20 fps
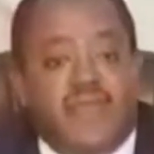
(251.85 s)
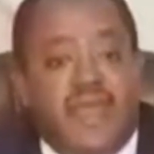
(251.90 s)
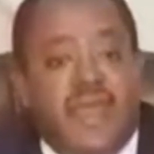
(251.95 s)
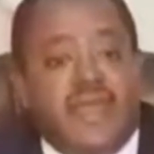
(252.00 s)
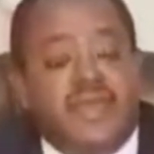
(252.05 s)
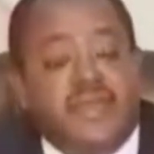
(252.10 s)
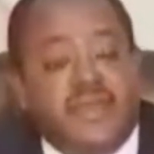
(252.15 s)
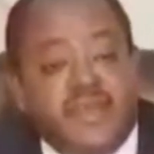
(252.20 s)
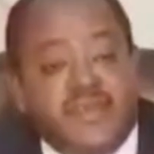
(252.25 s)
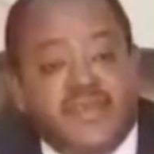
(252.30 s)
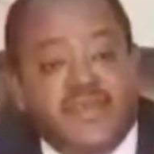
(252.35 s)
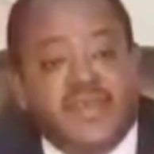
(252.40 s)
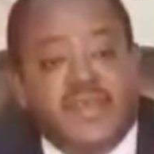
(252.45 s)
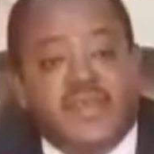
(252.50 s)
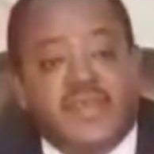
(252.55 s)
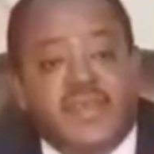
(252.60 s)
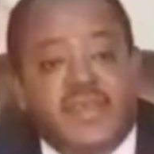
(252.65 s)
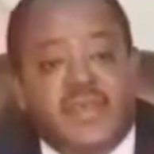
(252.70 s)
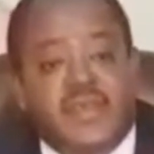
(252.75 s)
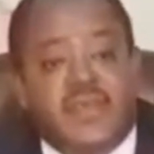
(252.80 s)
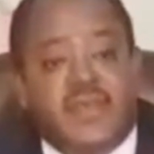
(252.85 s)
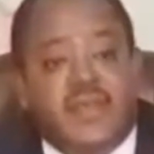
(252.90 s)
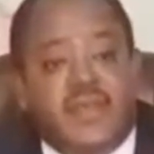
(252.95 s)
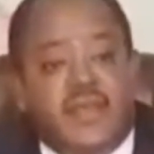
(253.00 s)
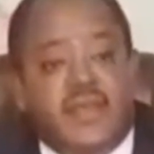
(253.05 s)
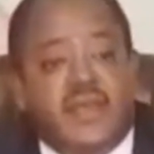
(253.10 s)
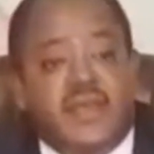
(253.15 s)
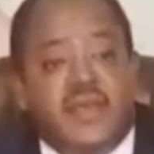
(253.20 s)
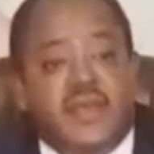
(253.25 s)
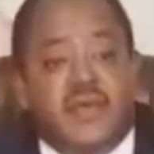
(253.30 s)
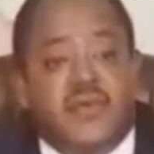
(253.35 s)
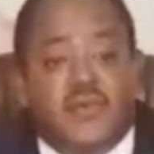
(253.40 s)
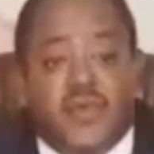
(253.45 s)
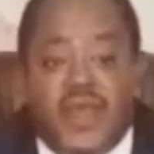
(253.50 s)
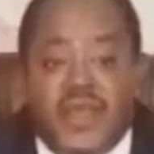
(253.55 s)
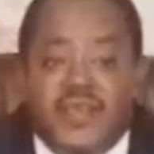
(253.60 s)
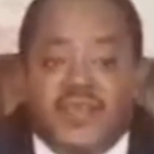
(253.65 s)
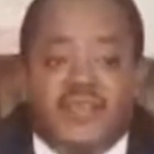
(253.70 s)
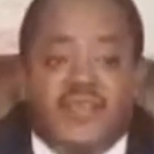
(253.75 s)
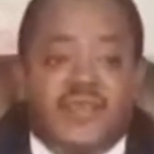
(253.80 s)
ethnicity,
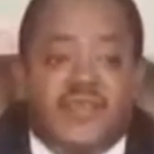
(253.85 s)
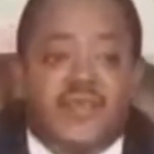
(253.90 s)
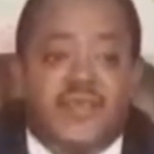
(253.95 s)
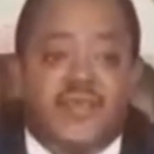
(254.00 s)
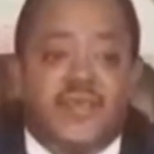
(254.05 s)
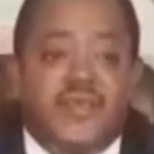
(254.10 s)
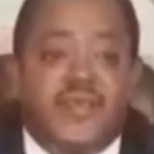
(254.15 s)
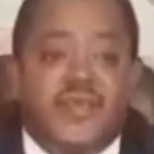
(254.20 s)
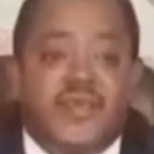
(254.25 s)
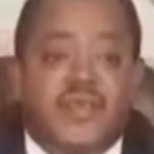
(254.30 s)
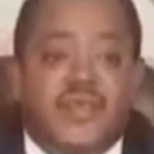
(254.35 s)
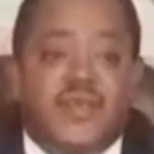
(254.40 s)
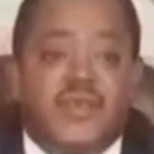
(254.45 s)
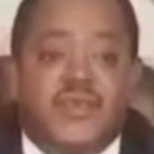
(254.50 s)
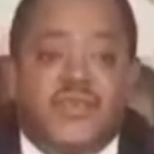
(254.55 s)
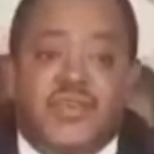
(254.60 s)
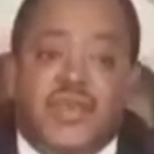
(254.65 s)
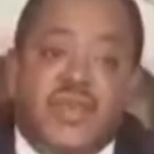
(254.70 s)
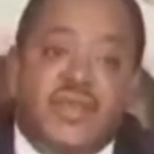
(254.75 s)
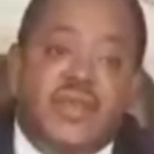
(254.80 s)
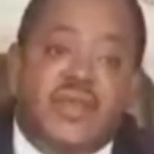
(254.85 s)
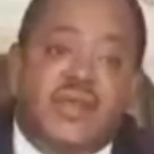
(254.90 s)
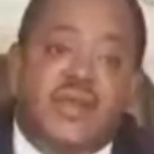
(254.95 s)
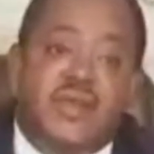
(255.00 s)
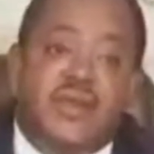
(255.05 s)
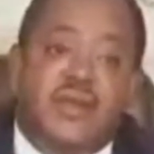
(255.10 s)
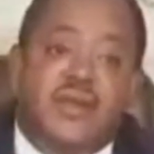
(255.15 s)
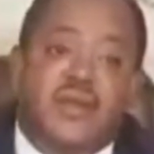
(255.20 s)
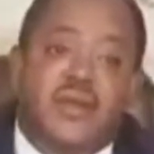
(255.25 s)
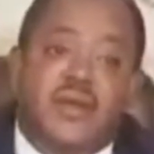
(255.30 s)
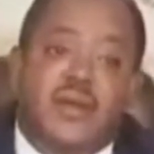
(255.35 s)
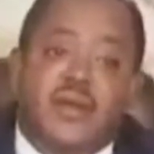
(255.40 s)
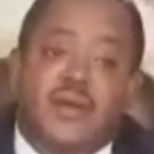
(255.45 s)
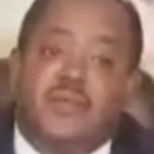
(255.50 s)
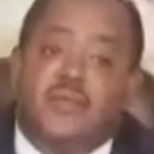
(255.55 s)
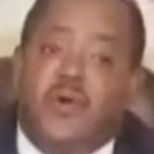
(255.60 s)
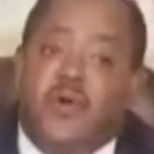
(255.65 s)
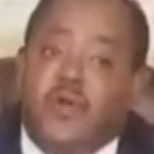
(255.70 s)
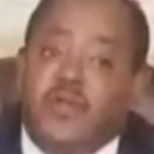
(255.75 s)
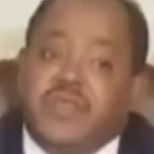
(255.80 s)
race, gender,
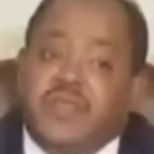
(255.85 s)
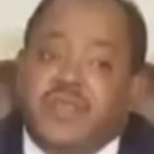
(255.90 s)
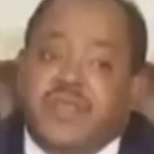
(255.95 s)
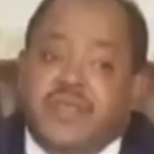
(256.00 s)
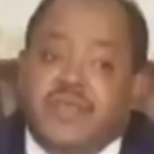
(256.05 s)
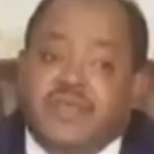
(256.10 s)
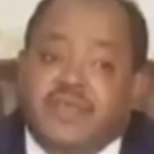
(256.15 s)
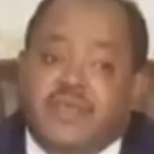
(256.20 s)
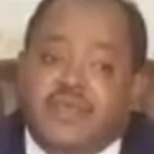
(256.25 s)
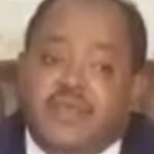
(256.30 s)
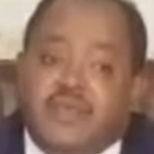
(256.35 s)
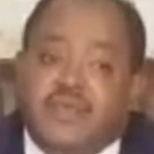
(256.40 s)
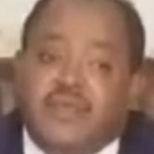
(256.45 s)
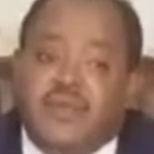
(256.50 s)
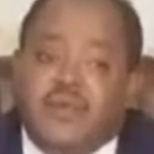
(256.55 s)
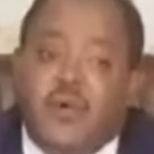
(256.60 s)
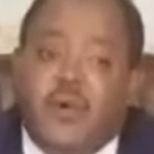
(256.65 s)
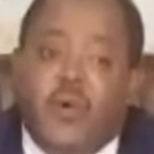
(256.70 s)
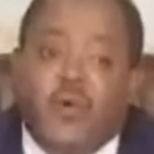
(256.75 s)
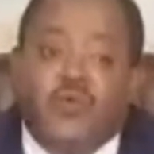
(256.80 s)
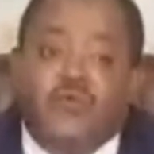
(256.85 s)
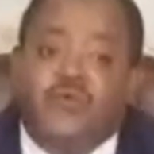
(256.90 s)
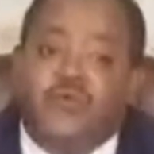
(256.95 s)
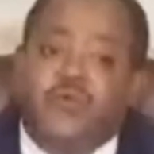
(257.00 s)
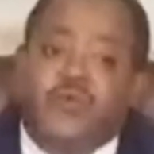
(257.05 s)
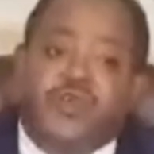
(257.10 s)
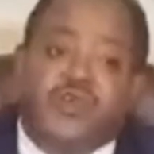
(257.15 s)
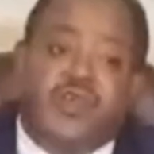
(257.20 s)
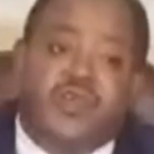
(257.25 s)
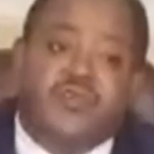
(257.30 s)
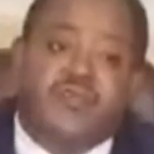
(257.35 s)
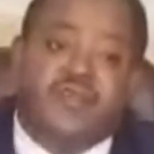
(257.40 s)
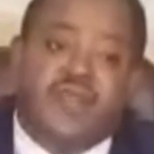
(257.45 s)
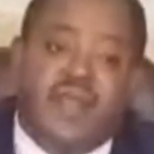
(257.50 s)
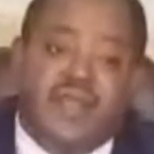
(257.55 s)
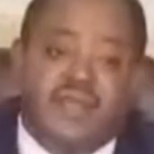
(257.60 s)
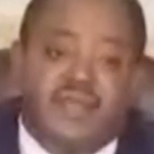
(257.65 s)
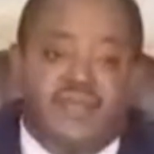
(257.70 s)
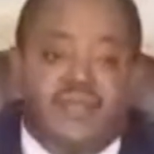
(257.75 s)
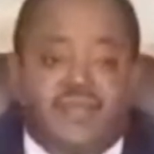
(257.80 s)
politics, or social
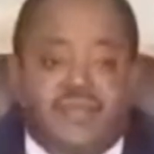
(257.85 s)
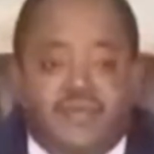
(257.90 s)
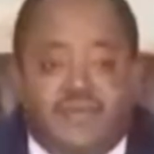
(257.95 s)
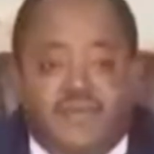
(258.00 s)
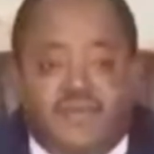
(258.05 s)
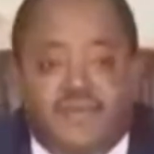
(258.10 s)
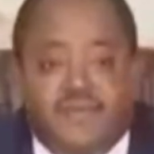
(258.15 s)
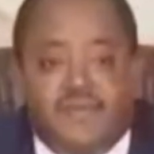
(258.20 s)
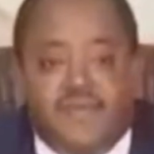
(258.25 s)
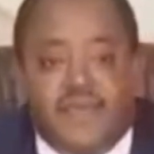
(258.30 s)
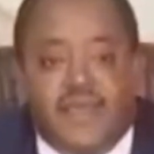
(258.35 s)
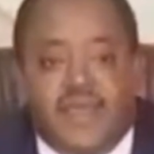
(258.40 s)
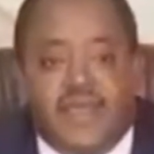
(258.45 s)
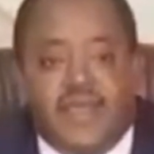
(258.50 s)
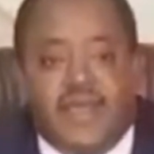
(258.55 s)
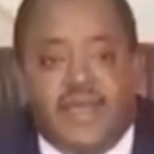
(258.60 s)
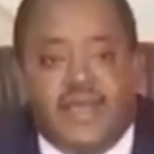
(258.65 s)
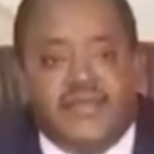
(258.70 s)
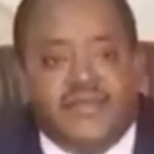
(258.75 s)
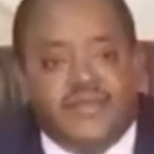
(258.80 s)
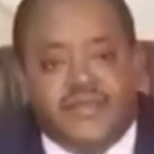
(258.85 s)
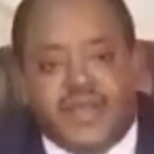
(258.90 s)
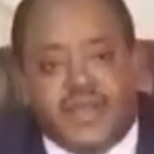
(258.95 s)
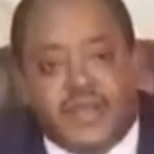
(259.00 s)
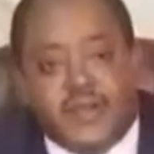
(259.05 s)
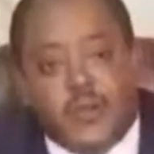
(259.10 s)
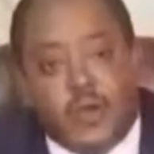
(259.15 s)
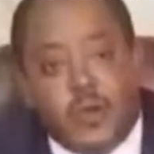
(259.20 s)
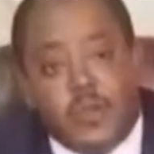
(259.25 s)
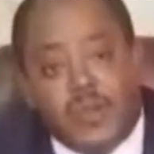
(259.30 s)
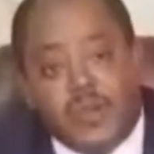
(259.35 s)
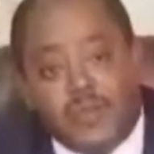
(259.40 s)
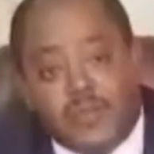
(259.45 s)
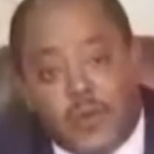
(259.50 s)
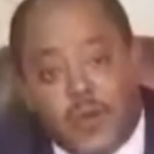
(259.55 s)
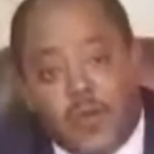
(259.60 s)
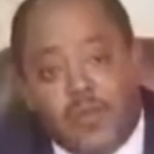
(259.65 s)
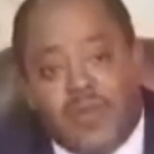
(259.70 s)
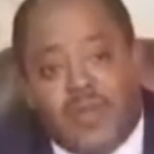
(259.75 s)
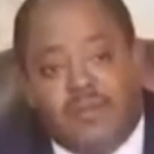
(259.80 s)
status. It's a global
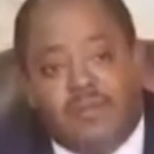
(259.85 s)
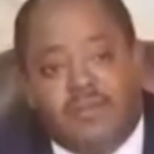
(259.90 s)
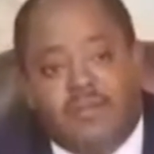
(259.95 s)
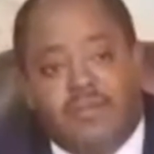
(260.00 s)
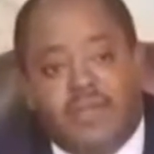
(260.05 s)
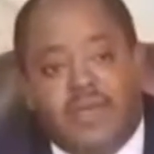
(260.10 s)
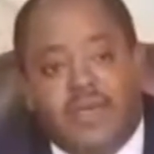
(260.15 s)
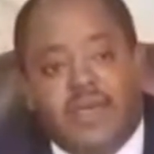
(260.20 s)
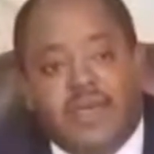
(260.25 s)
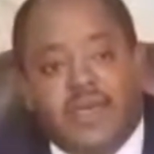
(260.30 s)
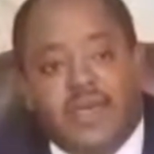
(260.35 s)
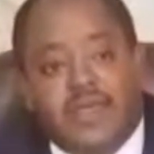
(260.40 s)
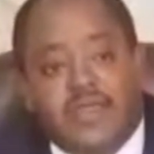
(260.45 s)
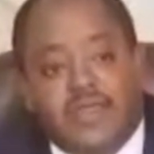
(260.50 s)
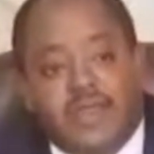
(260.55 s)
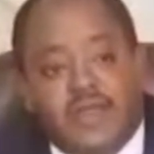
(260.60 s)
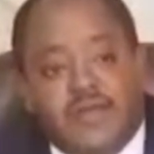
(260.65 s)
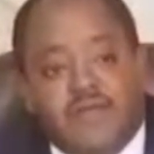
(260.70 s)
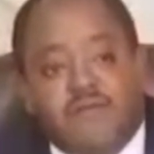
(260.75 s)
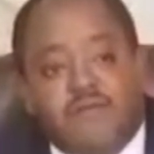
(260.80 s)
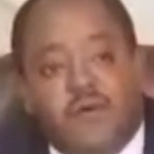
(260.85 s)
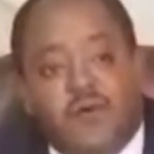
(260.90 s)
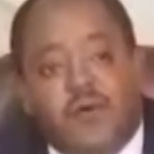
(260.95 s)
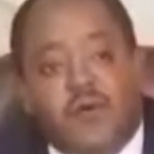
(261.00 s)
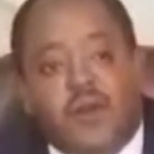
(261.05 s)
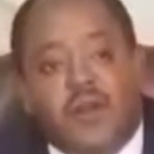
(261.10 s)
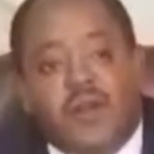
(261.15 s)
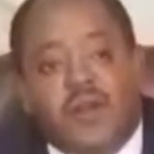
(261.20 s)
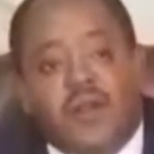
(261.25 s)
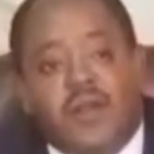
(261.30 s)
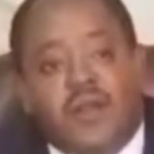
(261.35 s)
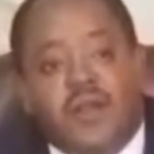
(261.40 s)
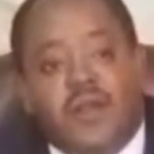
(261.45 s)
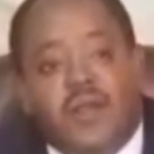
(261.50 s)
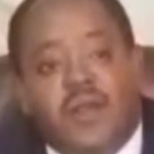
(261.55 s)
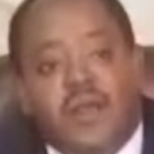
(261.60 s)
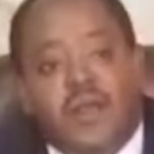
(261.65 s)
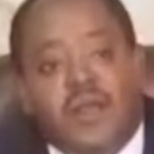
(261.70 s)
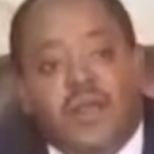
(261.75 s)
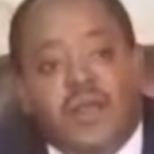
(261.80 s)
problem. Therefore,
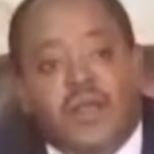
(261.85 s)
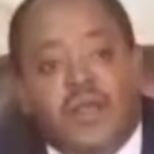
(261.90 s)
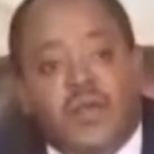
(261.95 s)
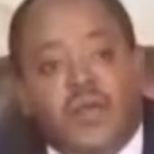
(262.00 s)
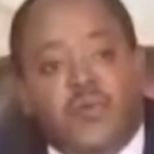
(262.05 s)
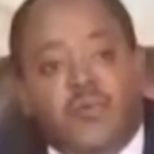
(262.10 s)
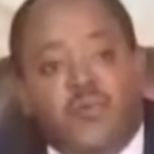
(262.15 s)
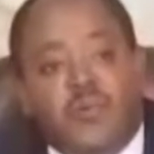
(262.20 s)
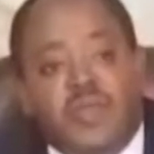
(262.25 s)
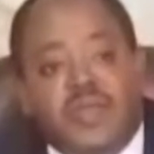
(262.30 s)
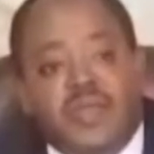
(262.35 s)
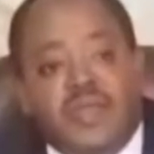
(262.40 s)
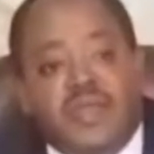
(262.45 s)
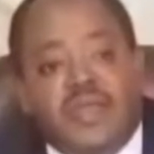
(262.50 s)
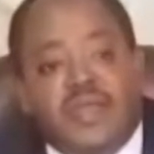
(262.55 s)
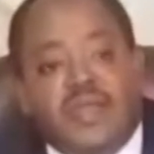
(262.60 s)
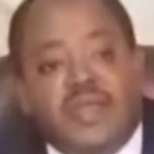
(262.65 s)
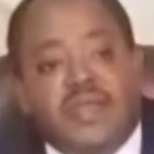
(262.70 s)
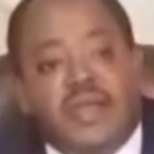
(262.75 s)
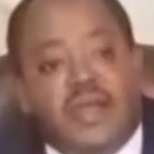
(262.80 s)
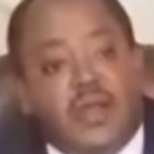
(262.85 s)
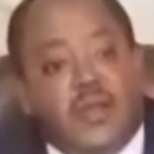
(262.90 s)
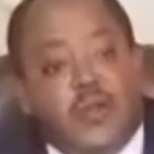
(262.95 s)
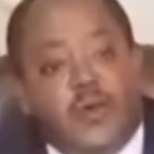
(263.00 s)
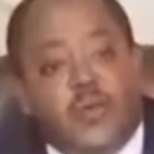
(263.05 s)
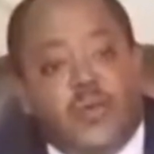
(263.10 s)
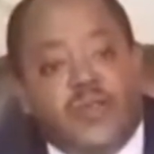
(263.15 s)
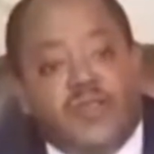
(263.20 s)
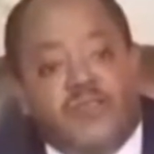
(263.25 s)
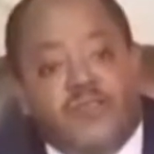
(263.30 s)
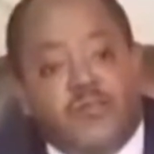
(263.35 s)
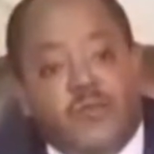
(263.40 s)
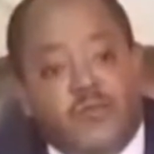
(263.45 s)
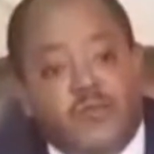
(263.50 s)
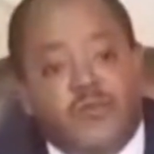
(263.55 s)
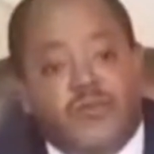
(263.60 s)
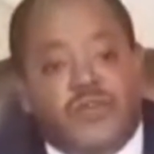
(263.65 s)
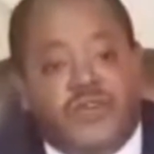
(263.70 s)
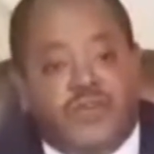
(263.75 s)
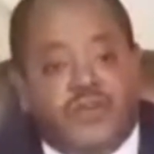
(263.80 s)
we need a global
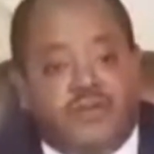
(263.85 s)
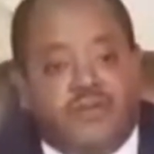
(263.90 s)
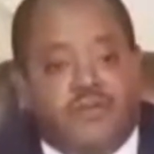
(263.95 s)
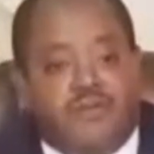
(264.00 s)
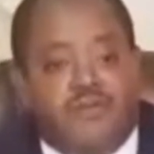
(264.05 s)
solution.